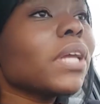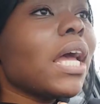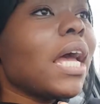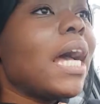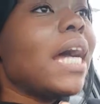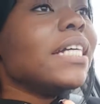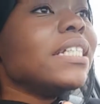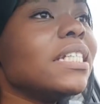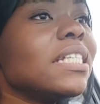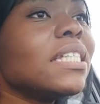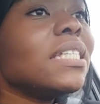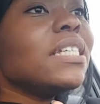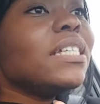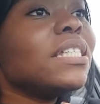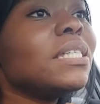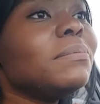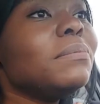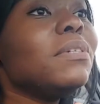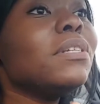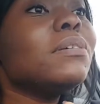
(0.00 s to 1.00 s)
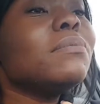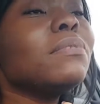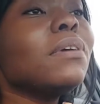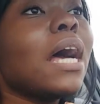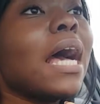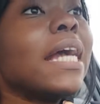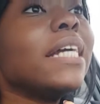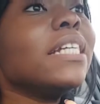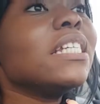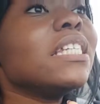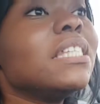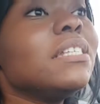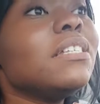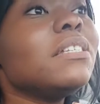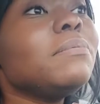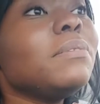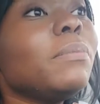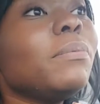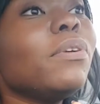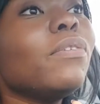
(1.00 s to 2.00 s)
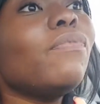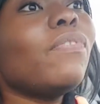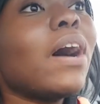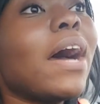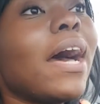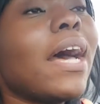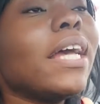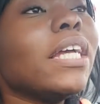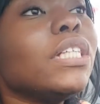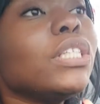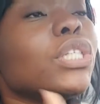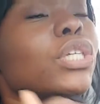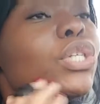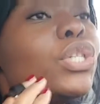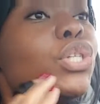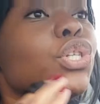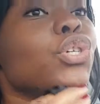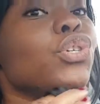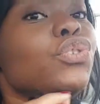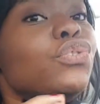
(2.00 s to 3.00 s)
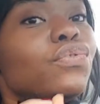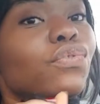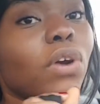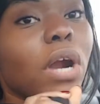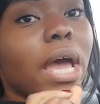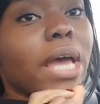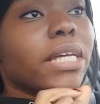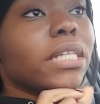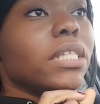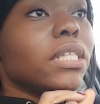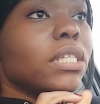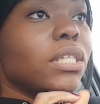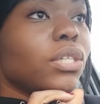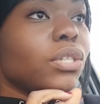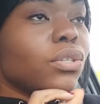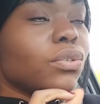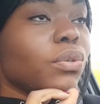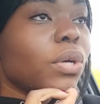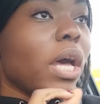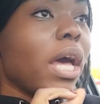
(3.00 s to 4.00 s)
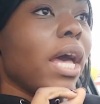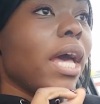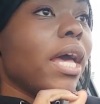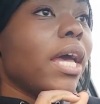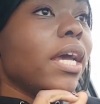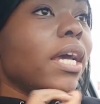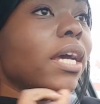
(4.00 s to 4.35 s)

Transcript: I just need to be able to find new friends, okay?